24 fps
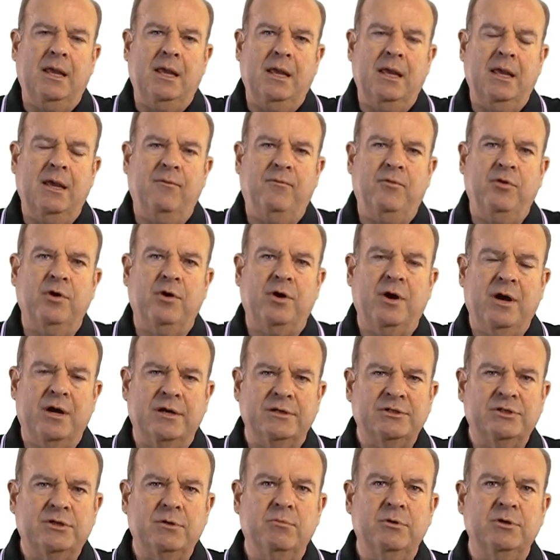if your
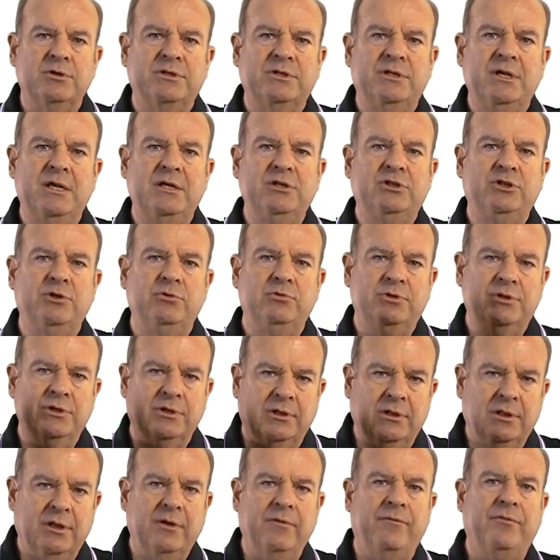customer sees you
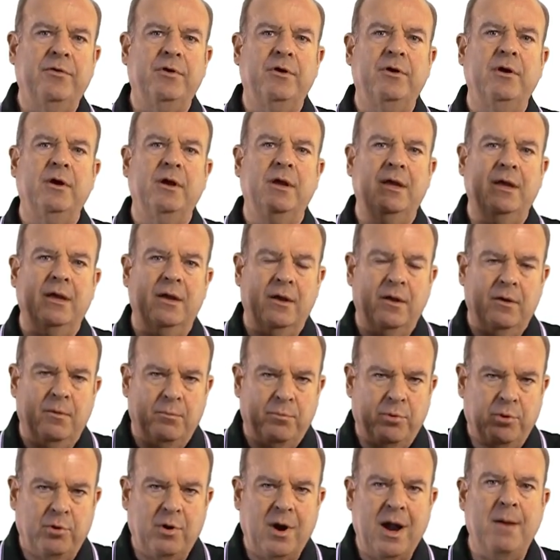deliver
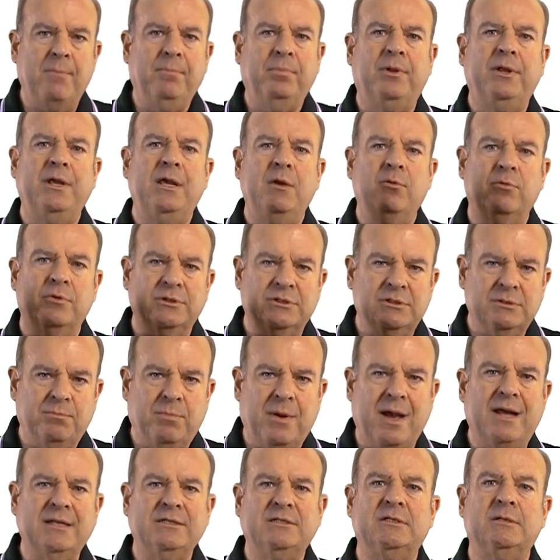promptly,
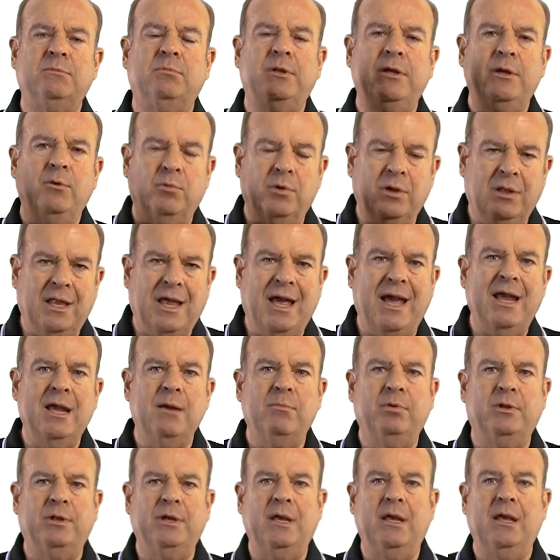responsibly,
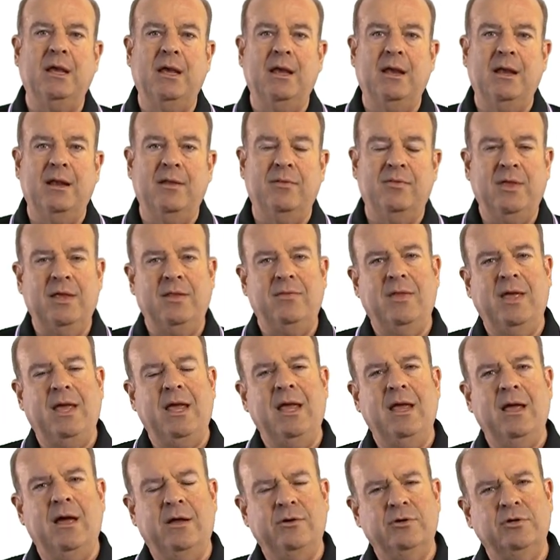reliably, then
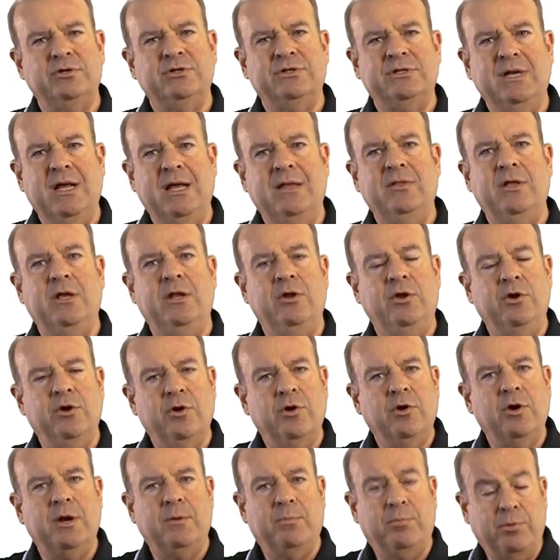they understand that
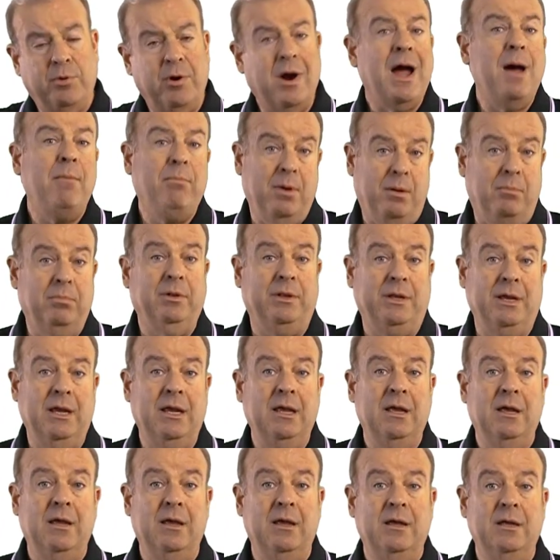you're going to
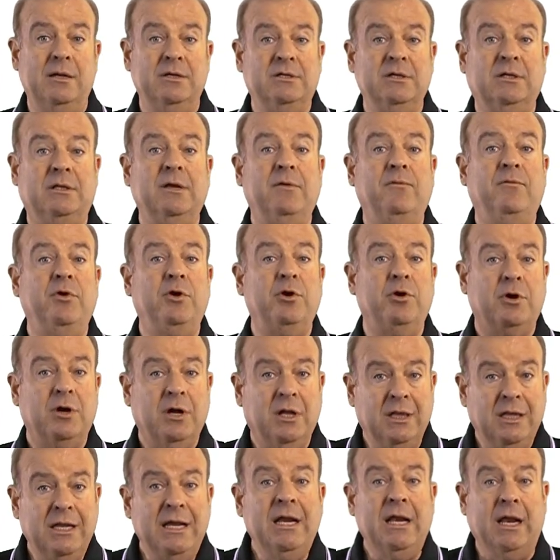probably deliver your
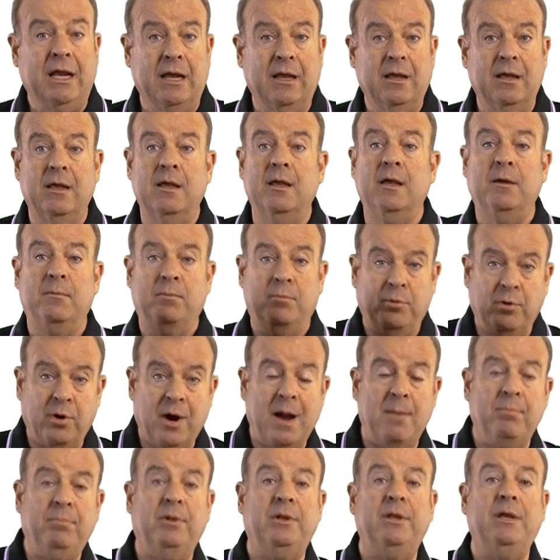cleaning
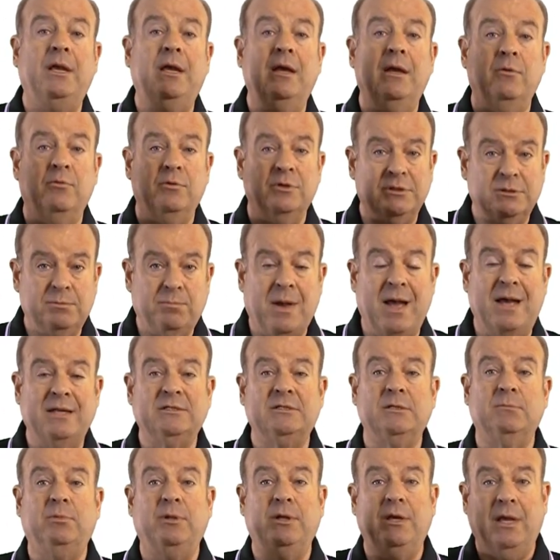promptly,
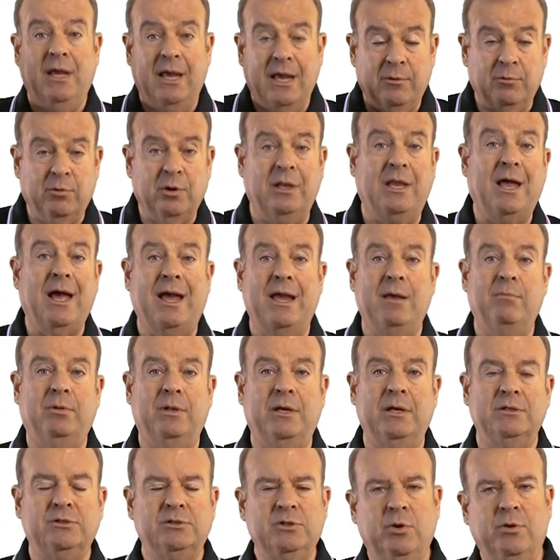responsibly, and
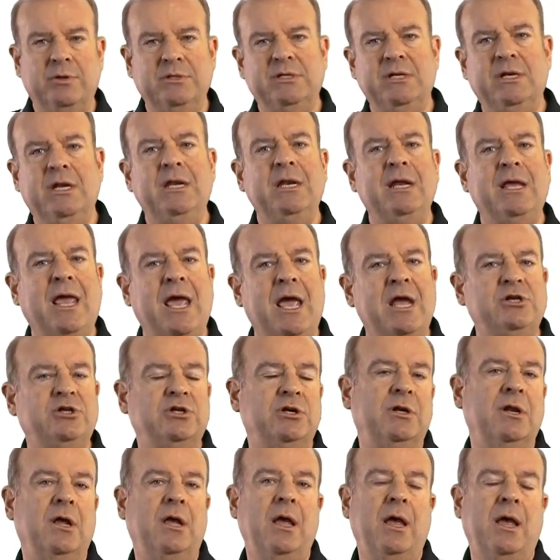reliably. So it's an
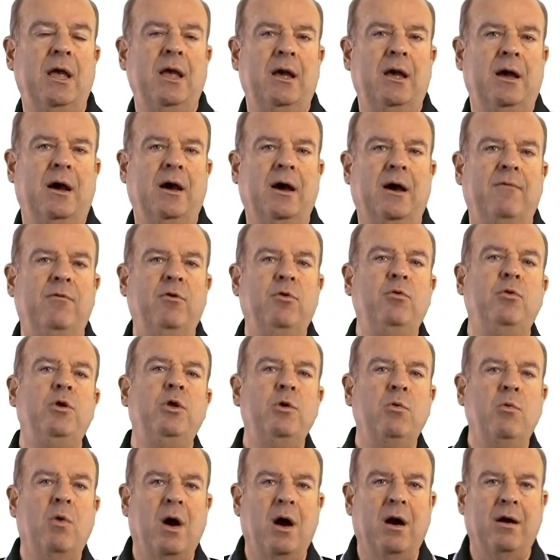indication of who
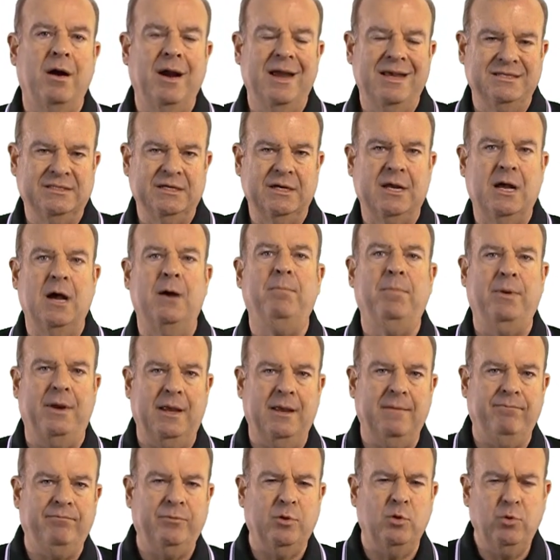you are as a
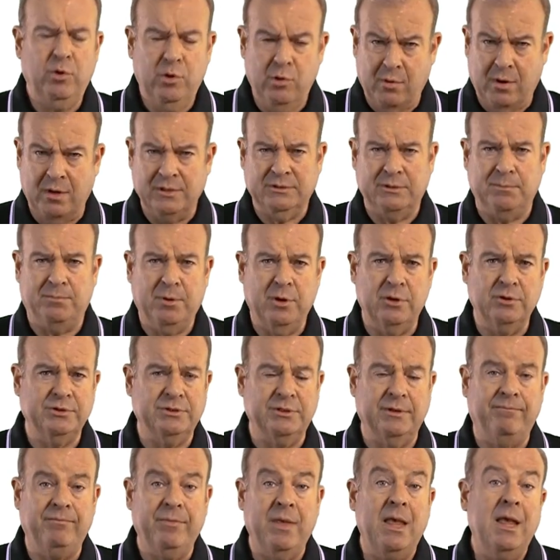company, who you are as a
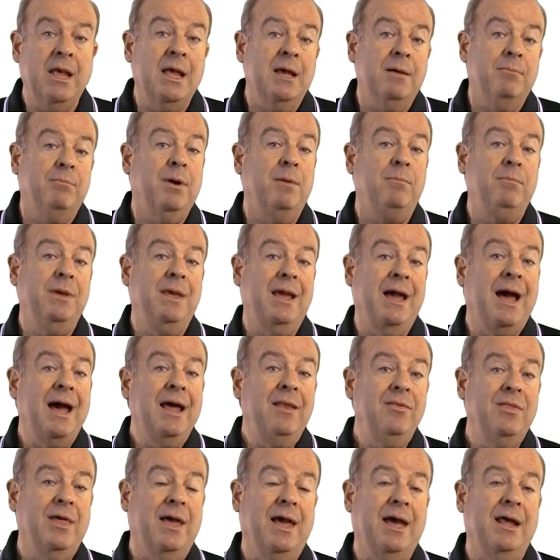person. But
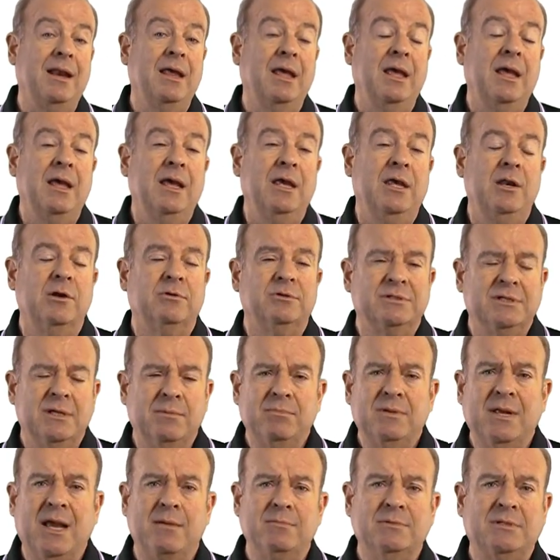beyond that, you know,
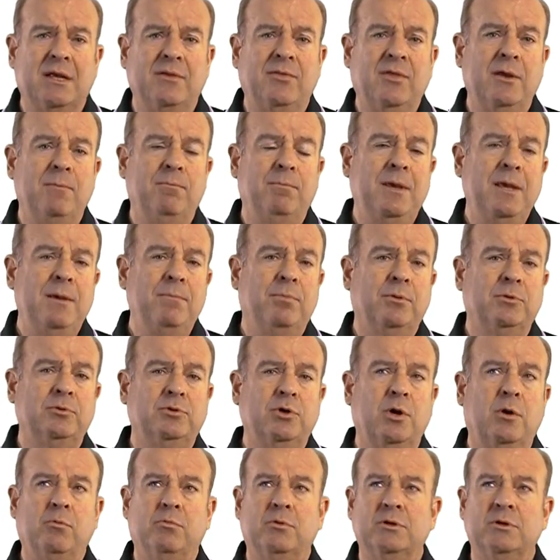sometimes I think people don't